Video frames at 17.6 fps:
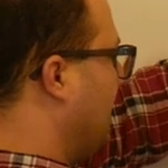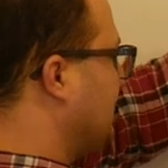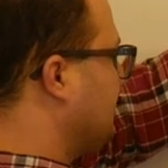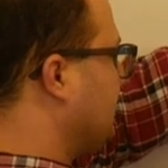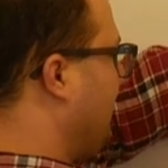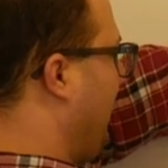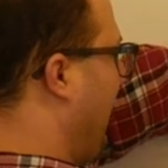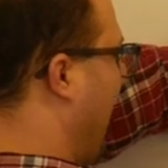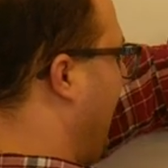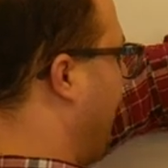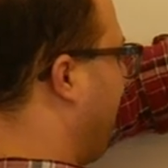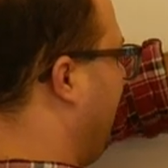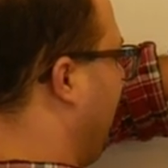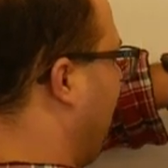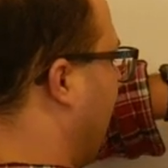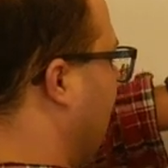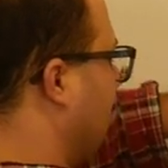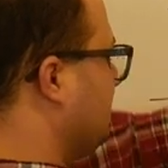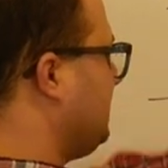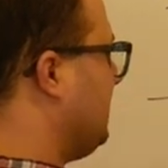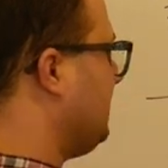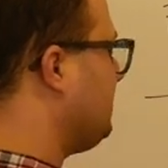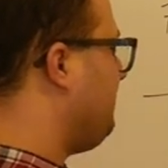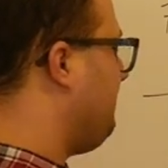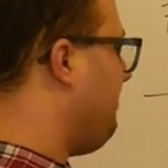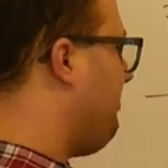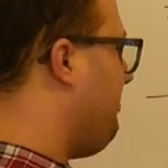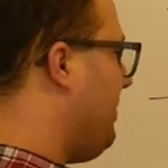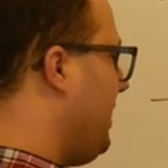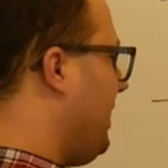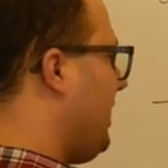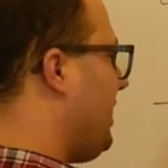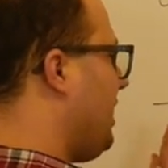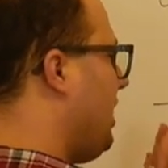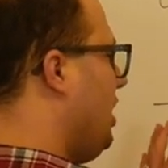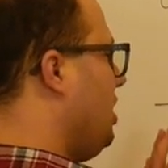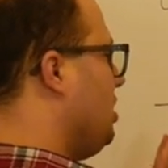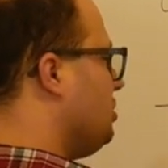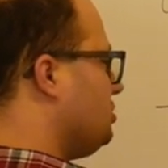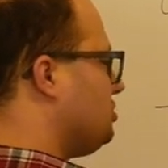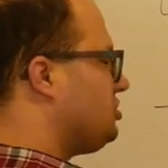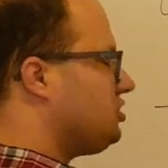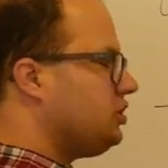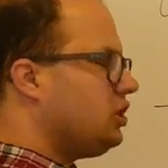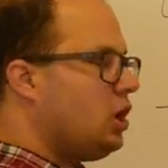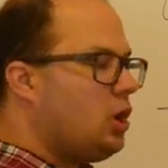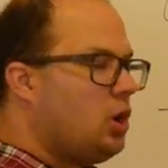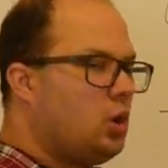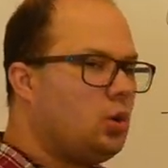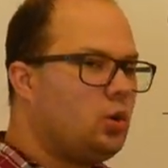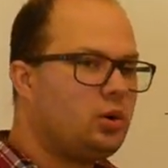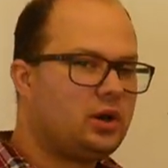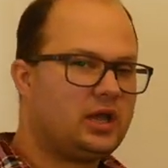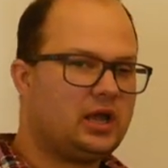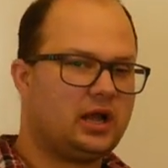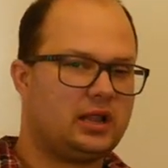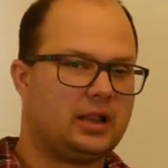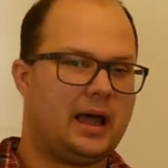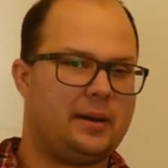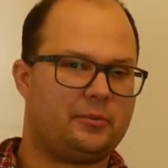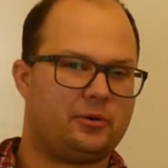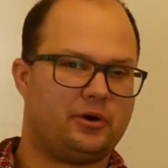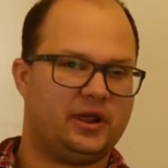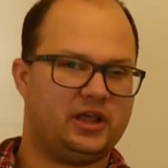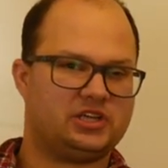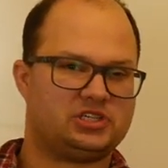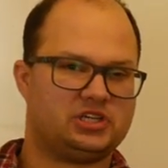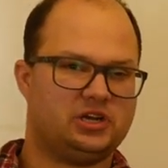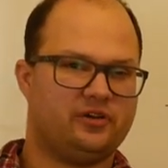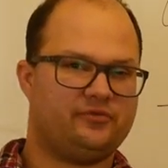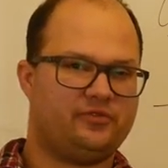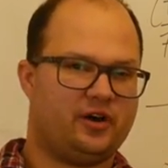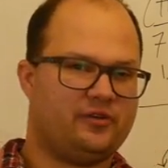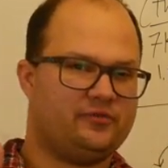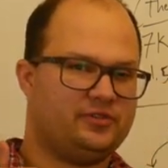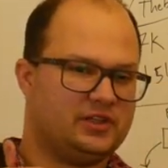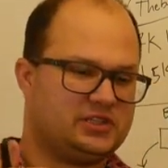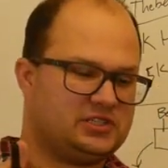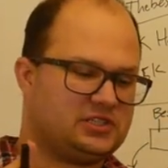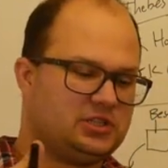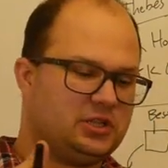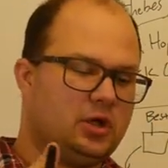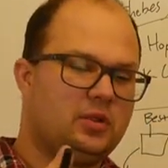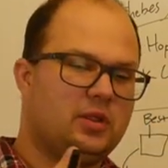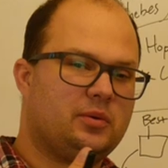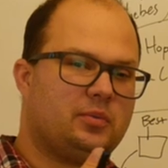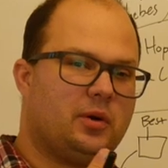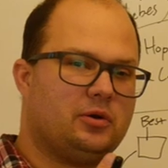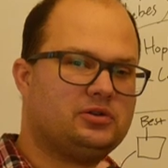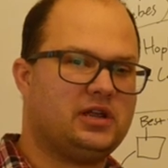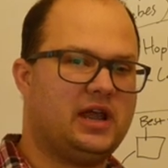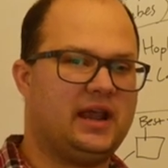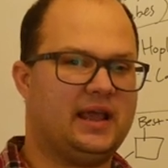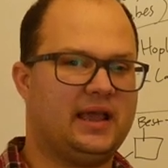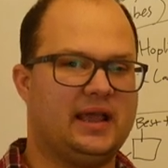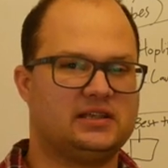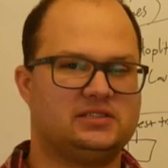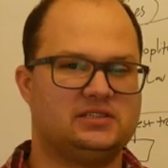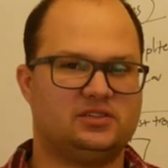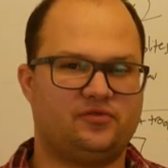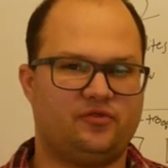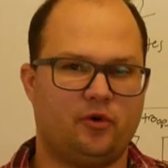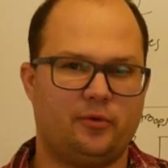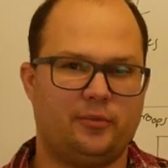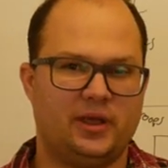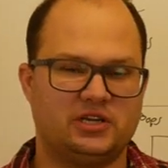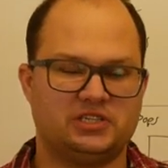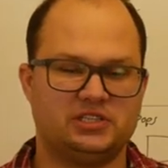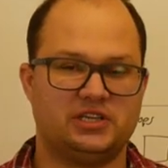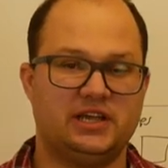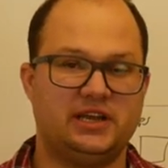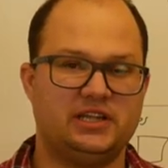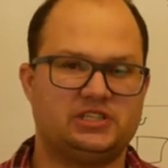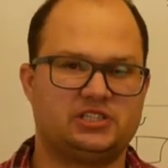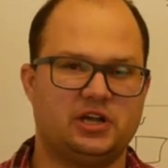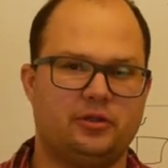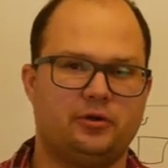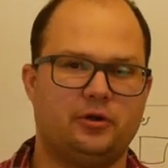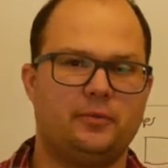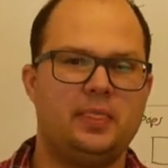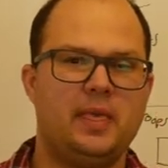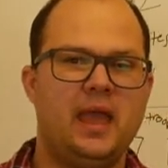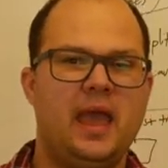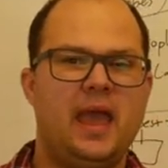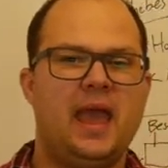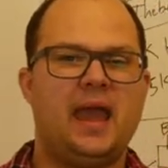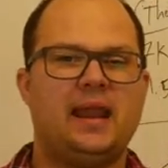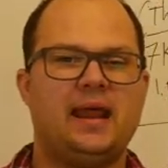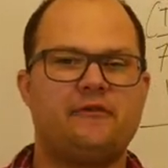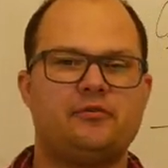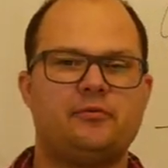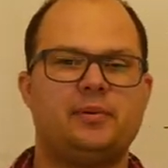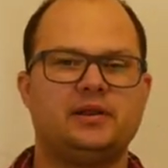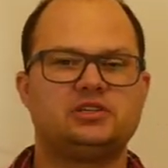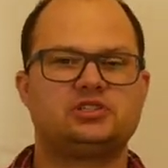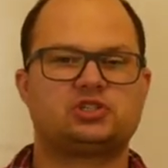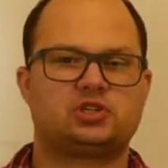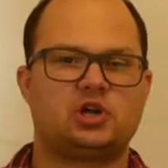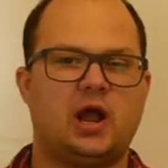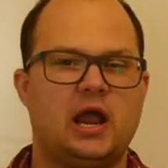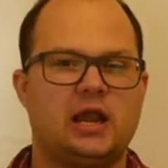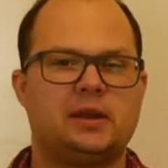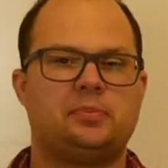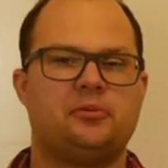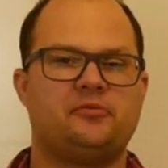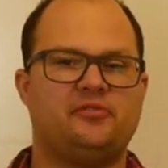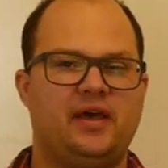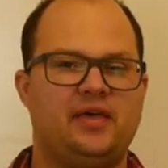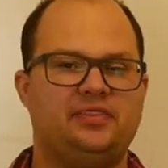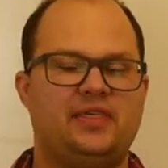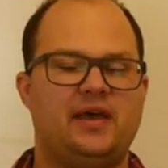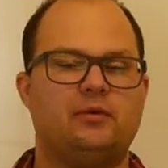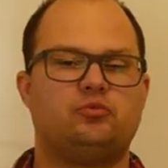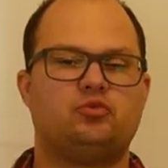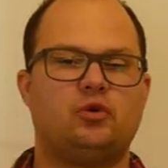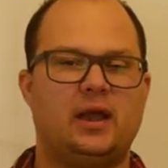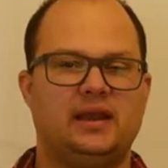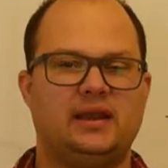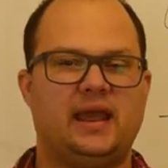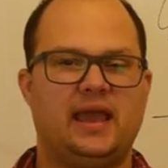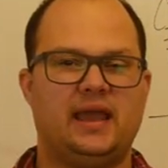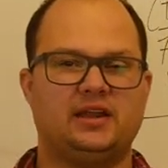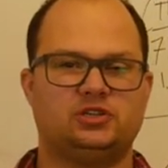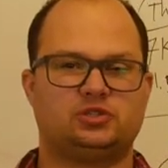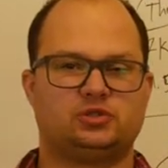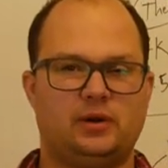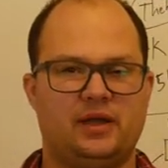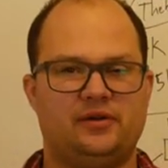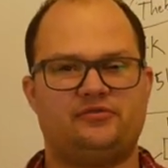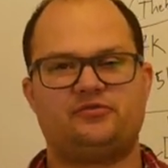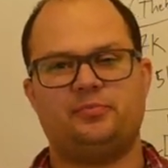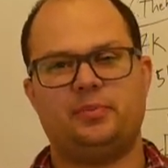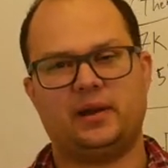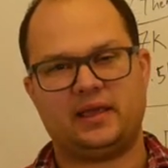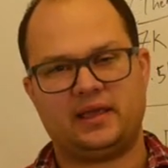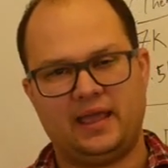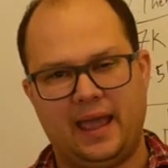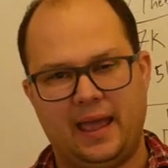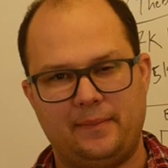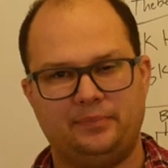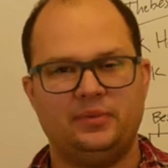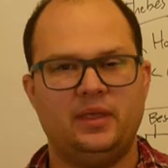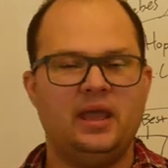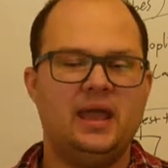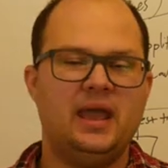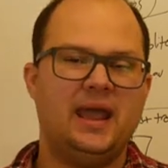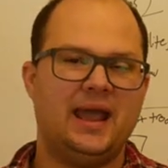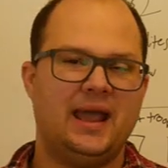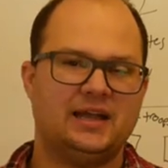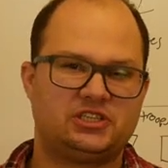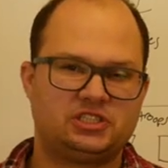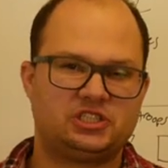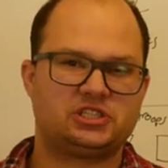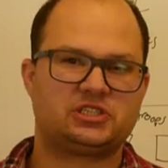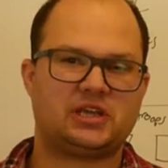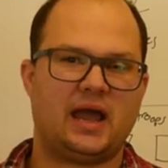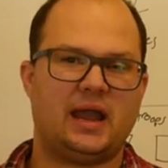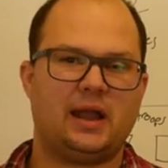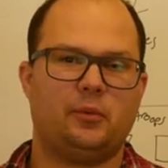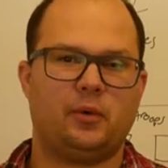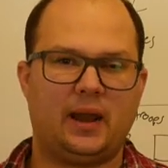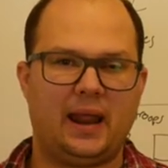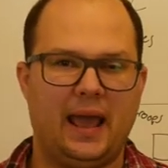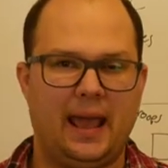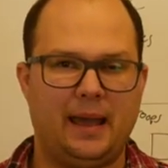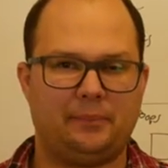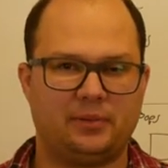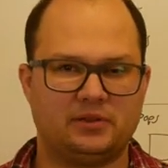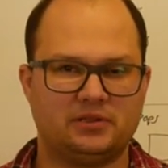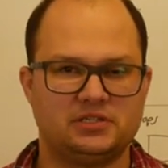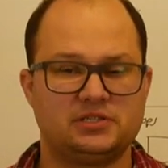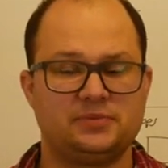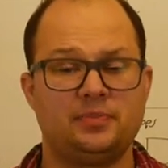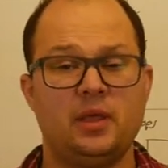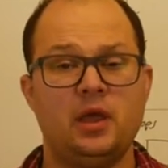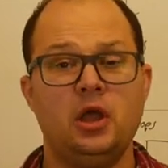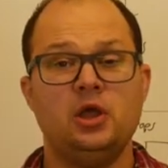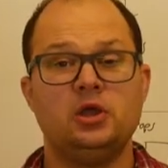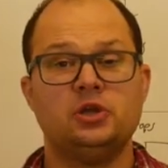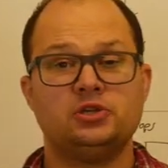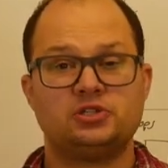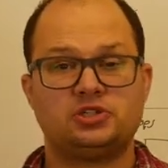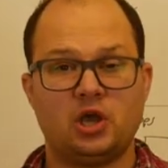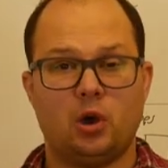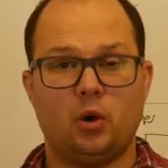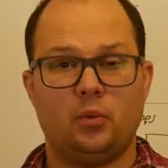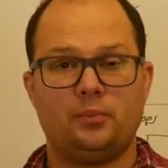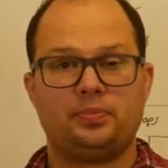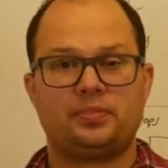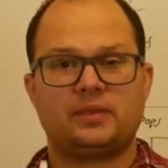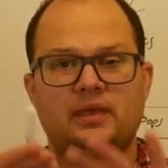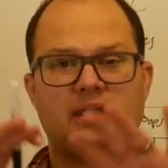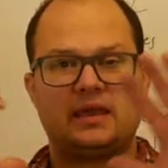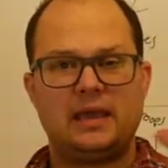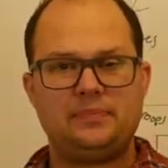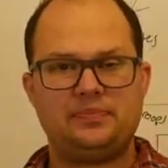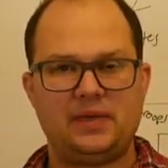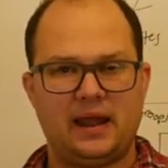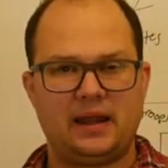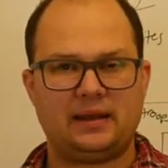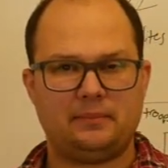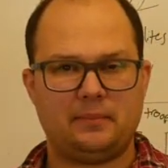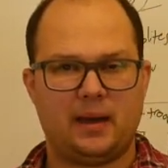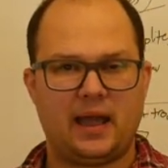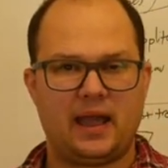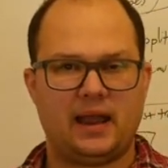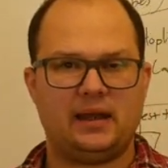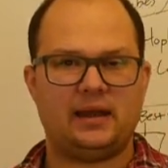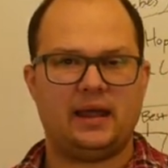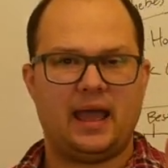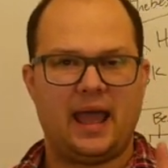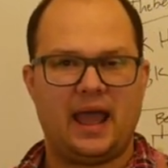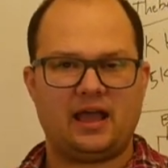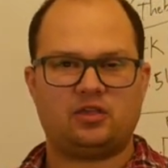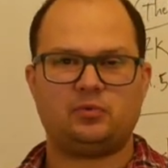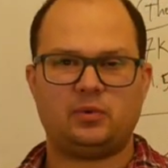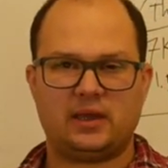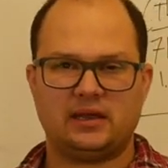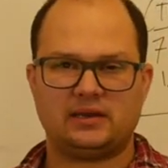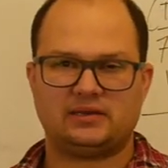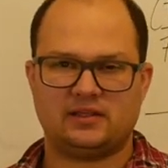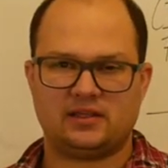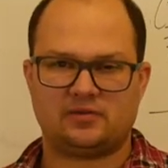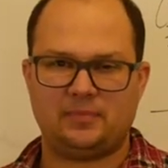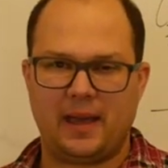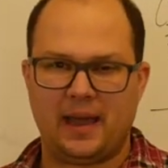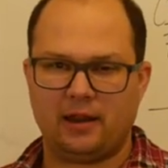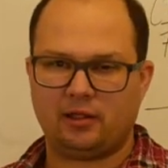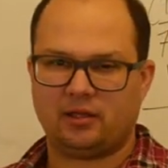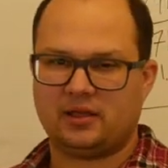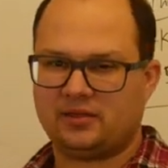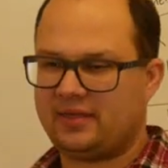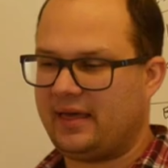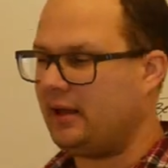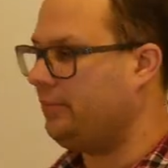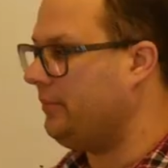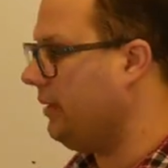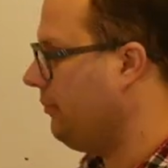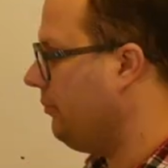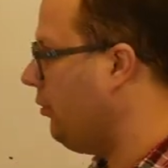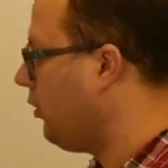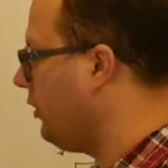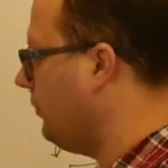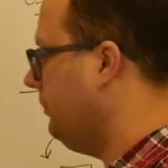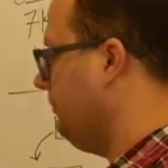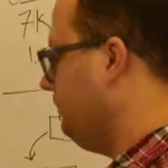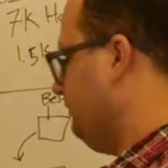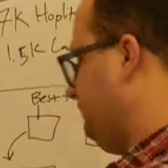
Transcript: ends up happening, is this big, slow conglomeration of that slowly rotating as these formations hit each other, and everybody's trying to prevent that right-hand drift, but again, it's just kind of what happens. So keep that in mind as we get to this battle, because that'll be important.